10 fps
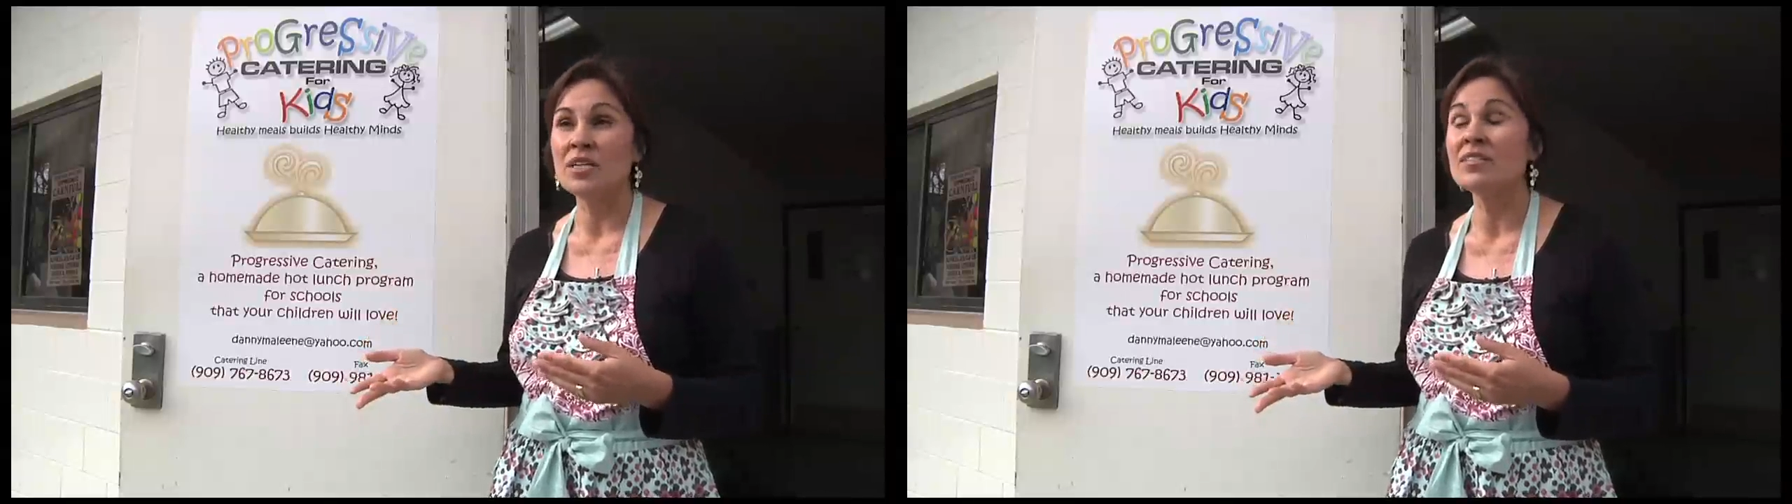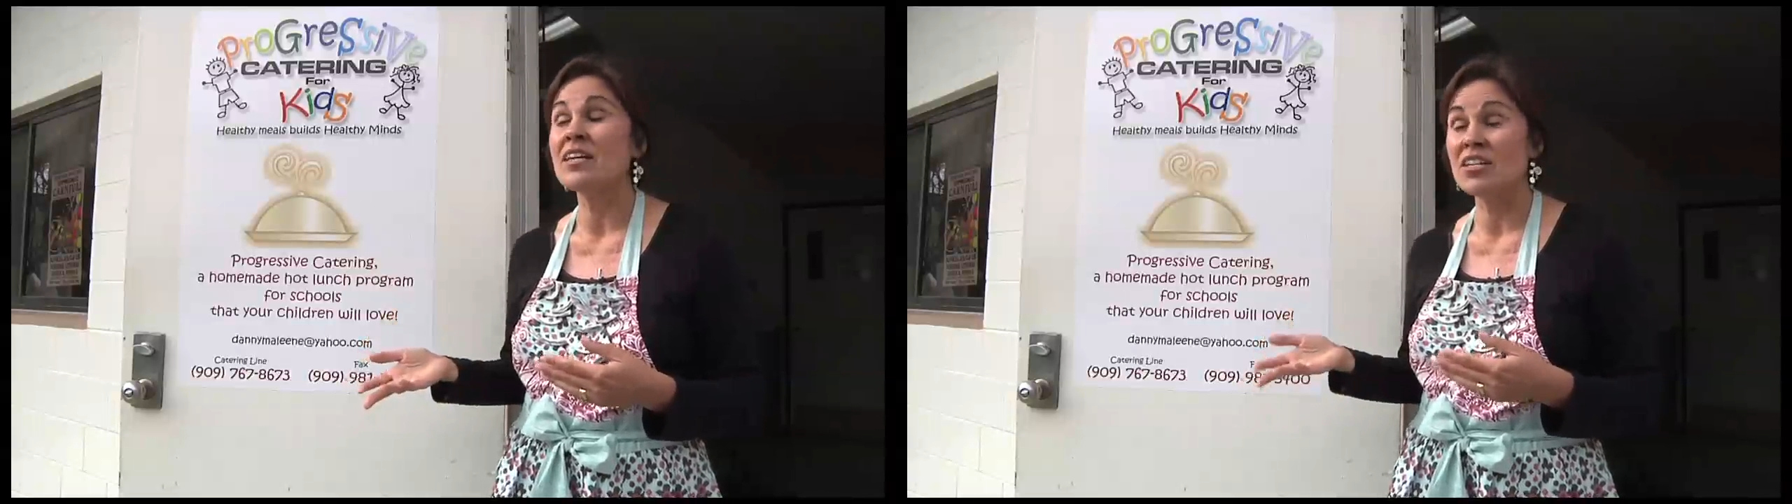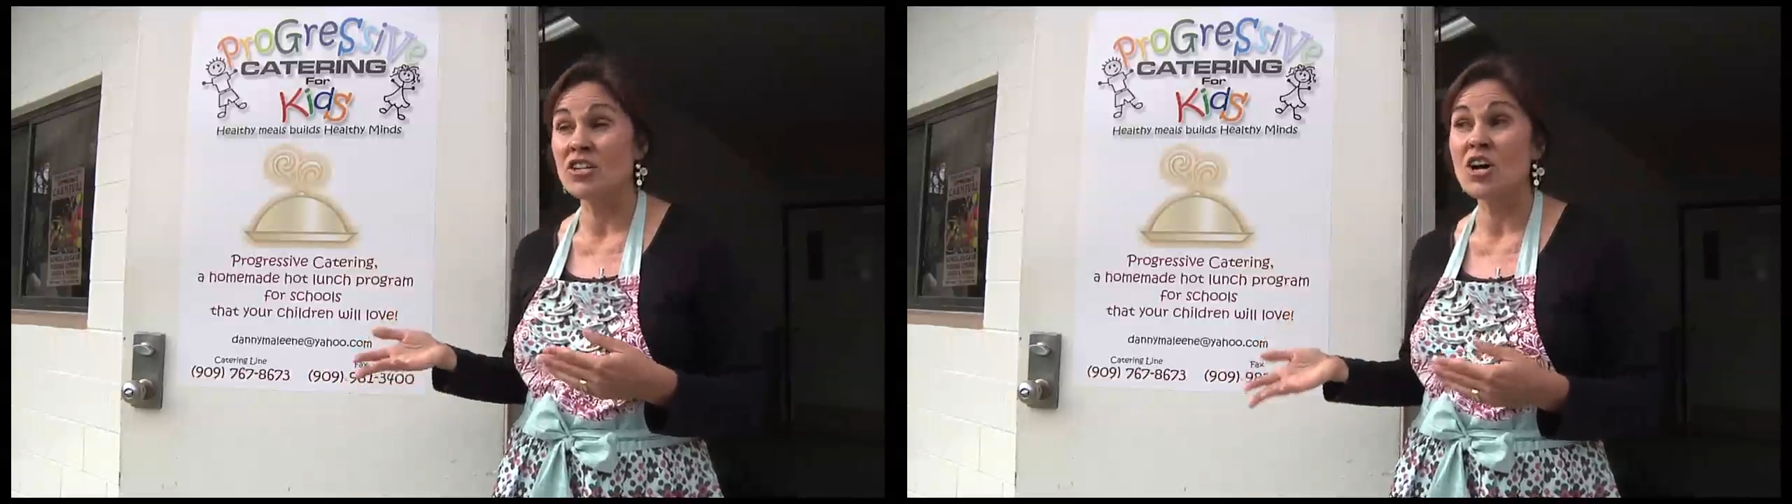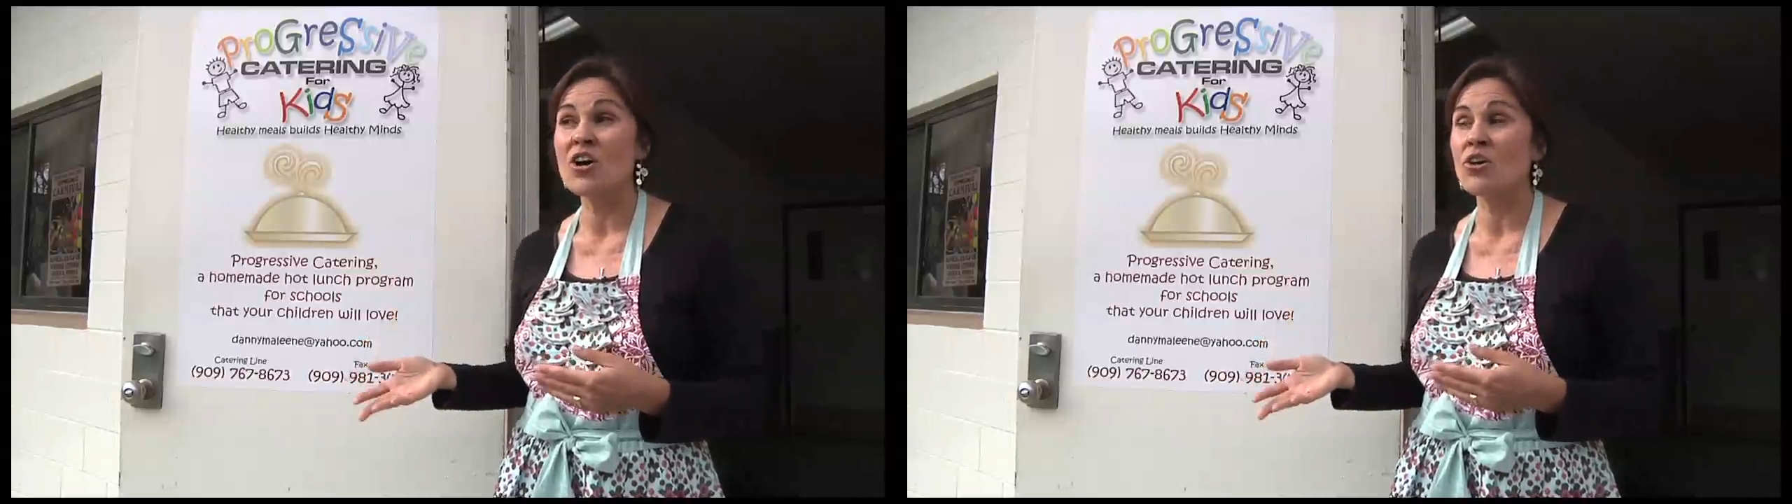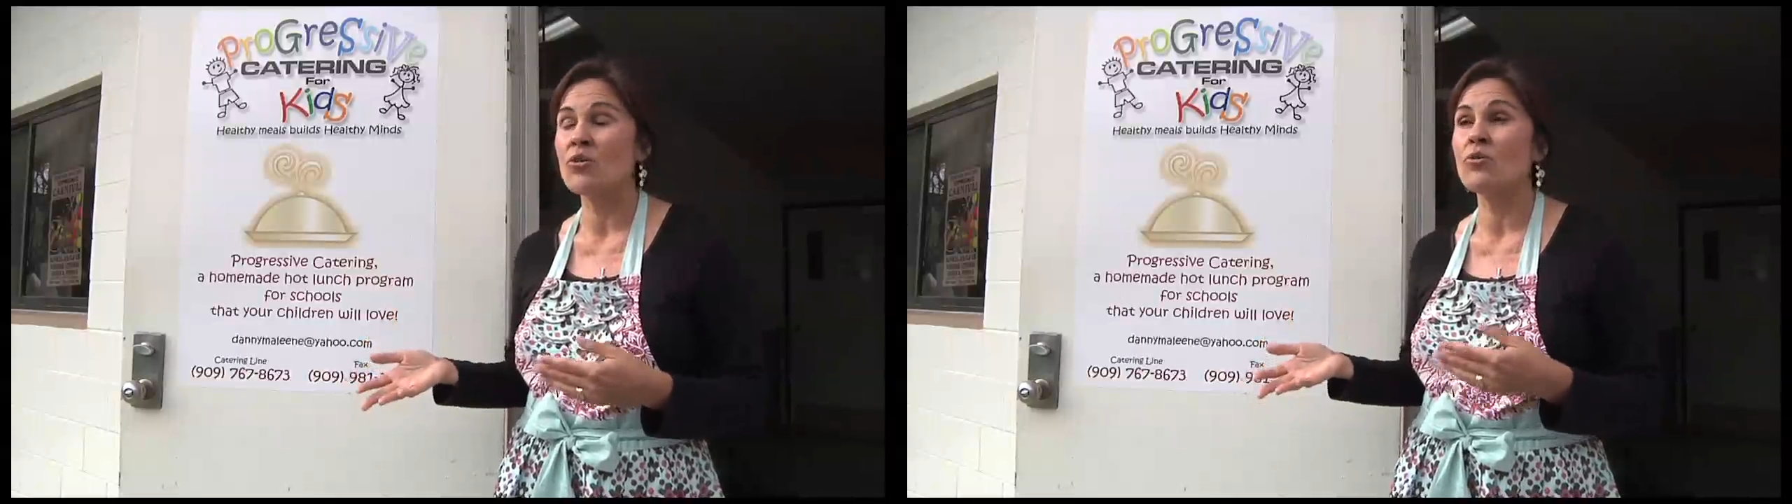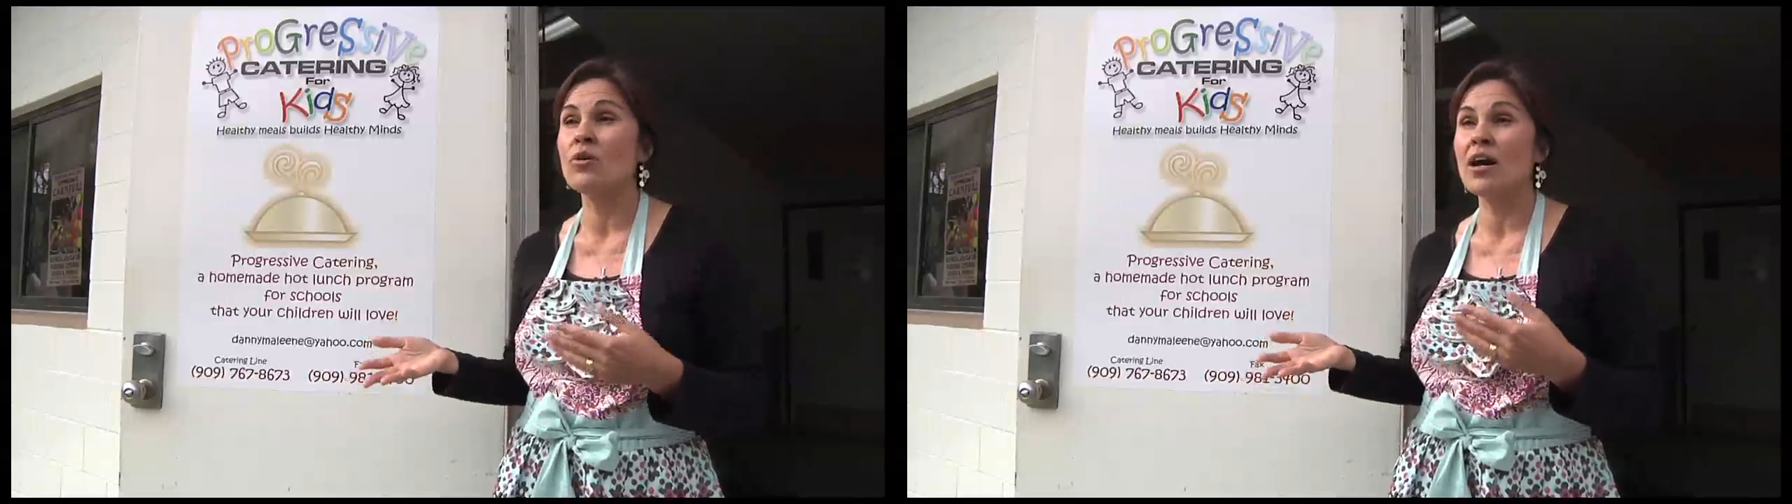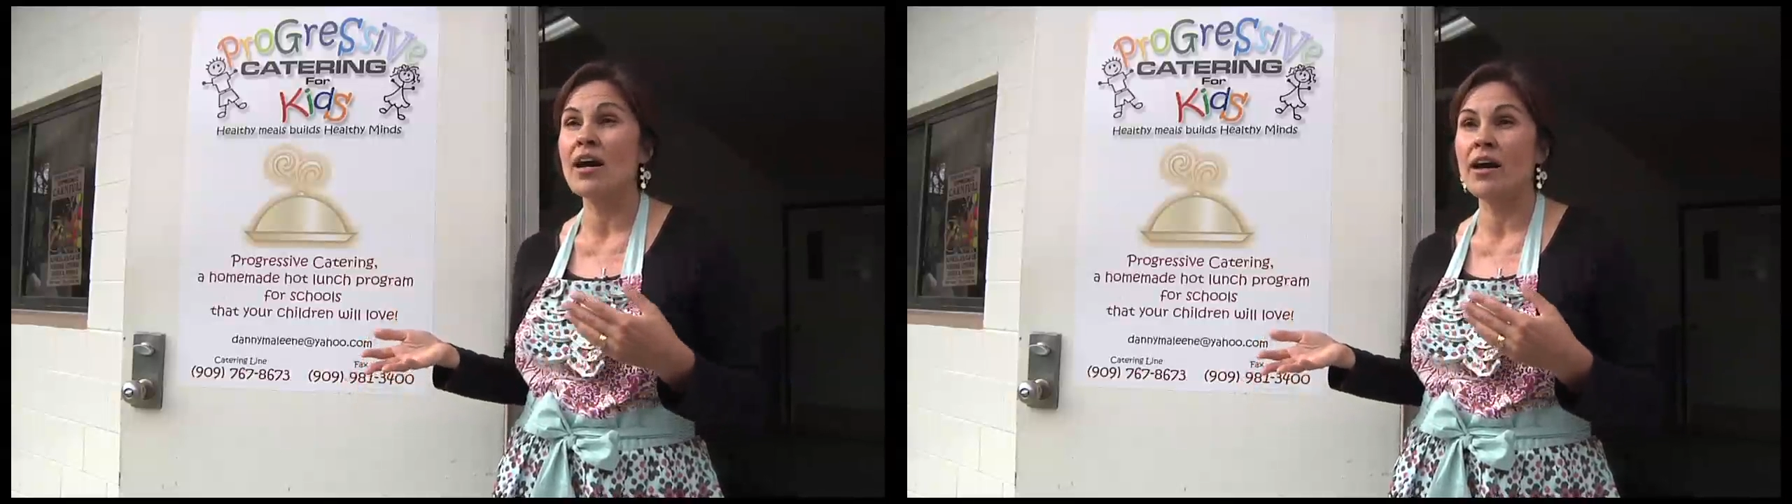because they know